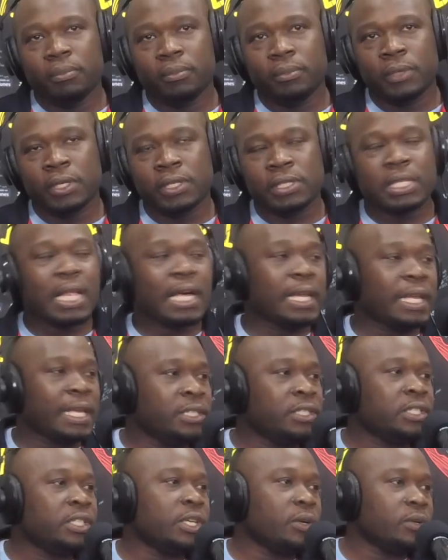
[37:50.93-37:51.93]
there's a lot of
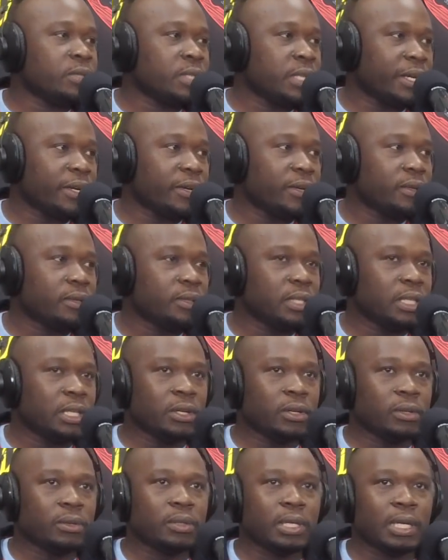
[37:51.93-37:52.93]
NGOs there, you
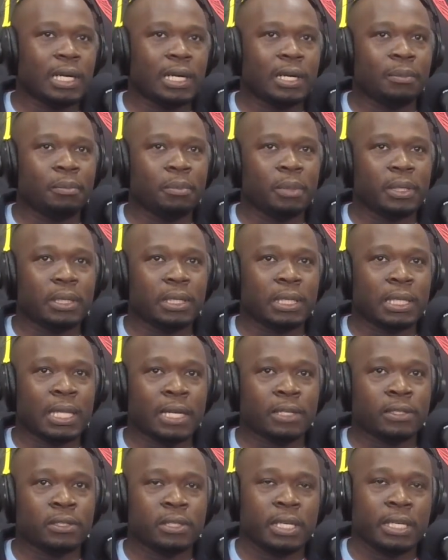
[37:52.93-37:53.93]
know, but a
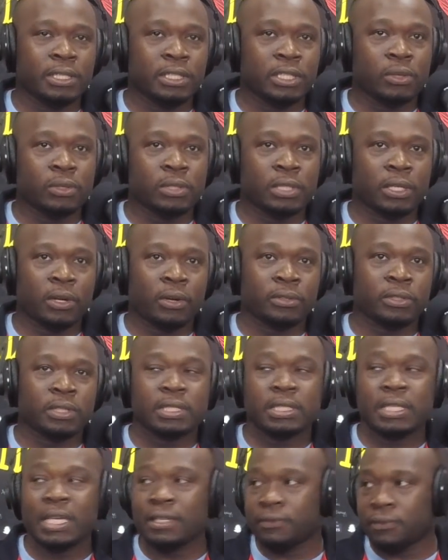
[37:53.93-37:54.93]
lot of NGOs that aren't
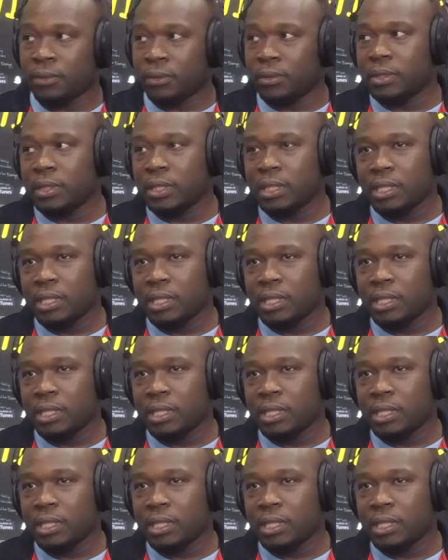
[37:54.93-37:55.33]
successful.